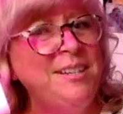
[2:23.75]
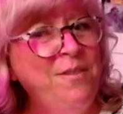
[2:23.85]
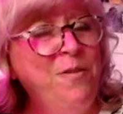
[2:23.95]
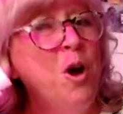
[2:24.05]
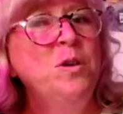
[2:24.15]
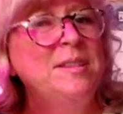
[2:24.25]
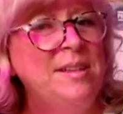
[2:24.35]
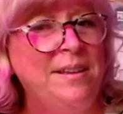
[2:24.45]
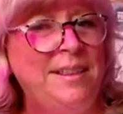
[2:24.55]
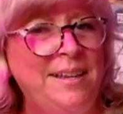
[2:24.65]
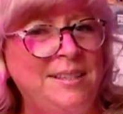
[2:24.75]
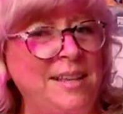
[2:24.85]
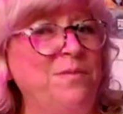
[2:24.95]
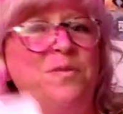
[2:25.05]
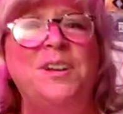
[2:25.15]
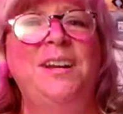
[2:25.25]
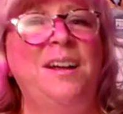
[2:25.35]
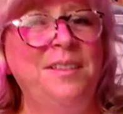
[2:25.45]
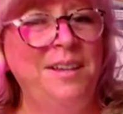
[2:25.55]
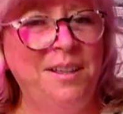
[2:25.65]
to focus on these and forget
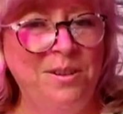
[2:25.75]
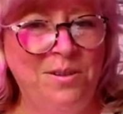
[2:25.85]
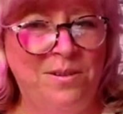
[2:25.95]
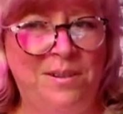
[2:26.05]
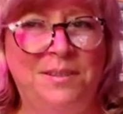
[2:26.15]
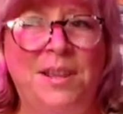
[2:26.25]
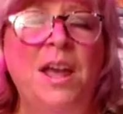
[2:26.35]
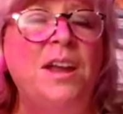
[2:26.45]
all the other goals.